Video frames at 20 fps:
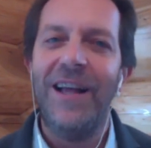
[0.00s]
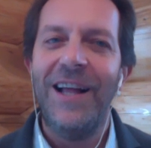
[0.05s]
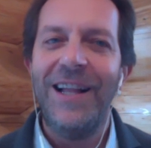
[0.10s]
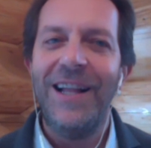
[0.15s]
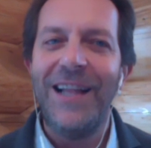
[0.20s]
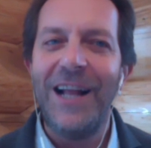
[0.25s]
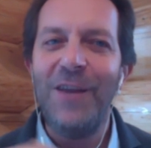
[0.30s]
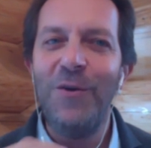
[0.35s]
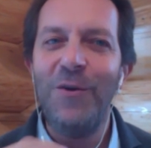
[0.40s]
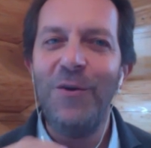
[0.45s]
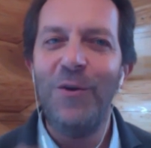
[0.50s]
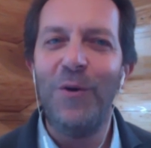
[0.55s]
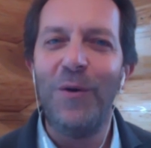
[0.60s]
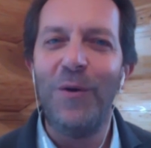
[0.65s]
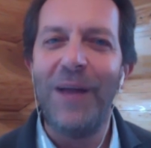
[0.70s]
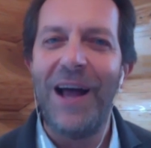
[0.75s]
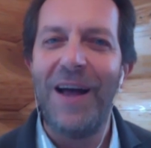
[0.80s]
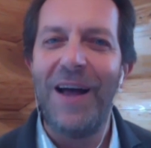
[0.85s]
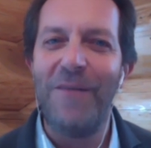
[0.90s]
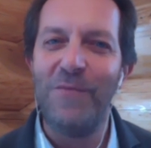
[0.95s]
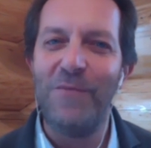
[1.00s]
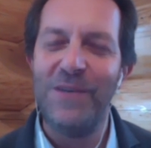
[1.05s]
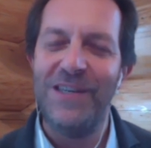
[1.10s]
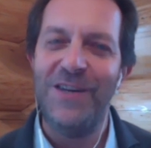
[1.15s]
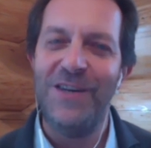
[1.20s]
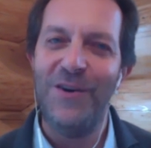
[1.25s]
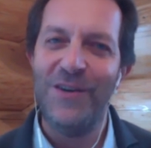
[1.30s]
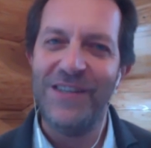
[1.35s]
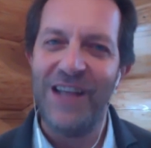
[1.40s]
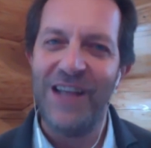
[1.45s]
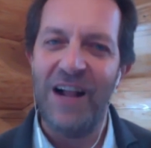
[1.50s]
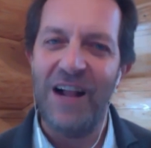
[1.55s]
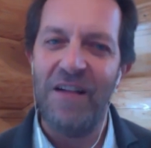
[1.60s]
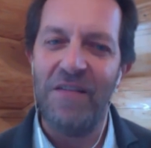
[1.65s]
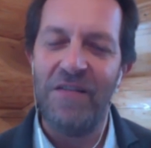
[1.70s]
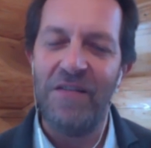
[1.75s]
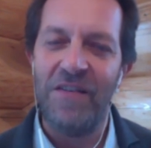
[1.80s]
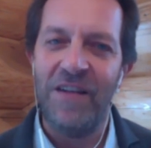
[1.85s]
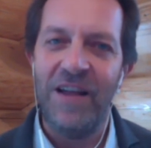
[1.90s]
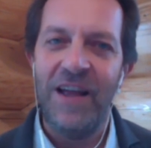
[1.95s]
that you don't have within yourself
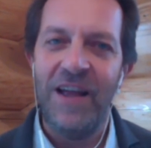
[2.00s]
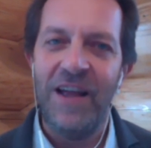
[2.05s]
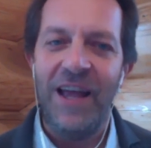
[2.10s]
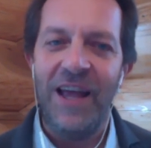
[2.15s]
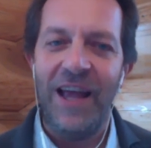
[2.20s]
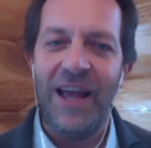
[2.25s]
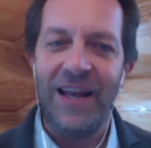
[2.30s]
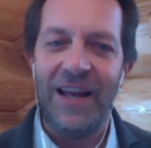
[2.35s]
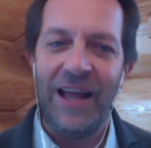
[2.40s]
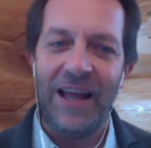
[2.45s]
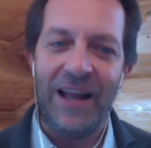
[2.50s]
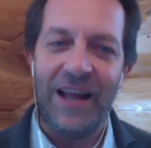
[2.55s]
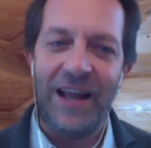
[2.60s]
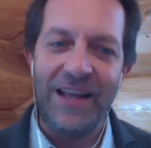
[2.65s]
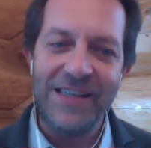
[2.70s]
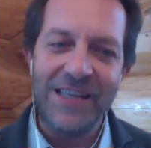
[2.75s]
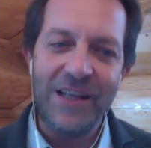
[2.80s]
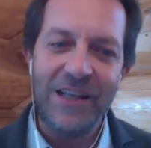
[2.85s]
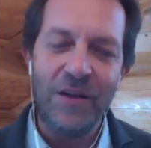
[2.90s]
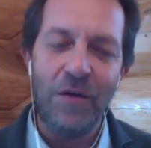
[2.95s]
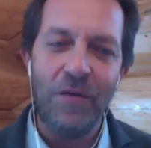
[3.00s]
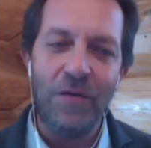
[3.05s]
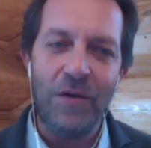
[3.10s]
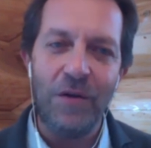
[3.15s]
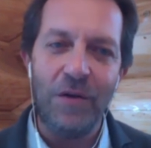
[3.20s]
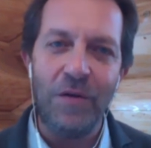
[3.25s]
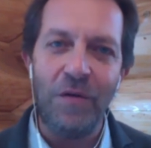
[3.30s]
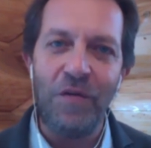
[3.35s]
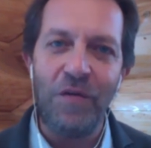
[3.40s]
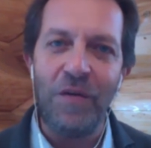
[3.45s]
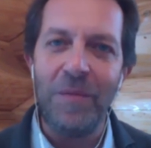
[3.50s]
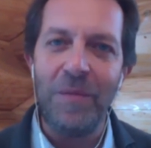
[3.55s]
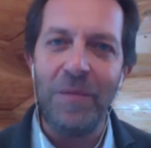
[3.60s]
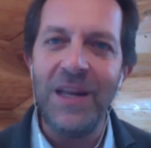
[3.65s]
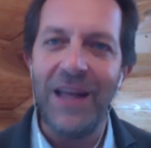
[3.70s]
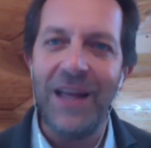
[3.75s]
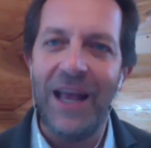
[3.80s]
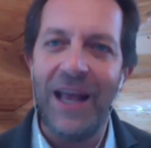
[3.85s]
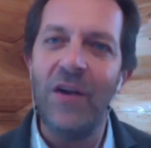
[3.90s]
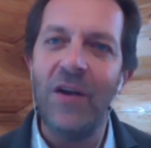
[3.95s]
and and i think the, the, the feminine
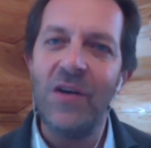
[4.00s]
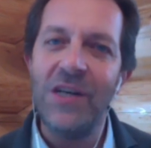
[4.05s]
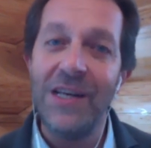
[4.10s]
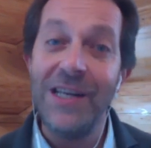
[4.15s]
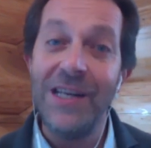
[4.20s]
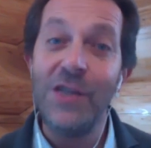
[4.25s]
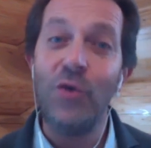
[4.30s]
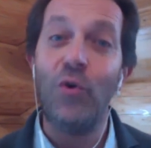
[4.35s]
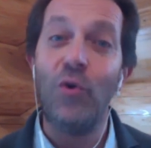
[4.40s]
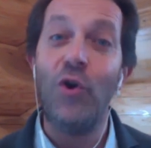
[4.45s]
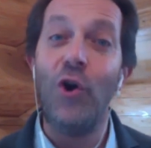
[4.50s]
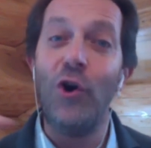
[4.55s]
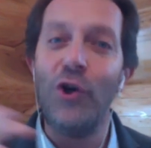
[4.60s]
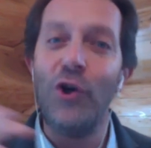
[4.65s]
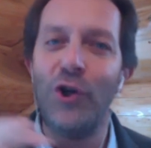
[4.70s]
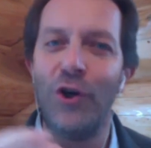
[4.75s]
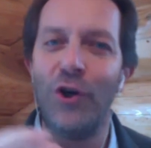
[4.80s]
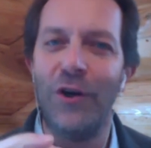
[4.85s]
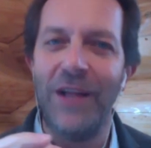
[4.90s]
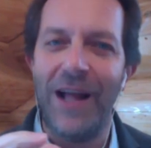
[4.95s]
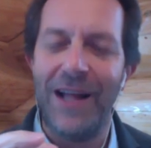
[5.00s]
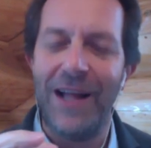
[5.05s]
energy is to nurture that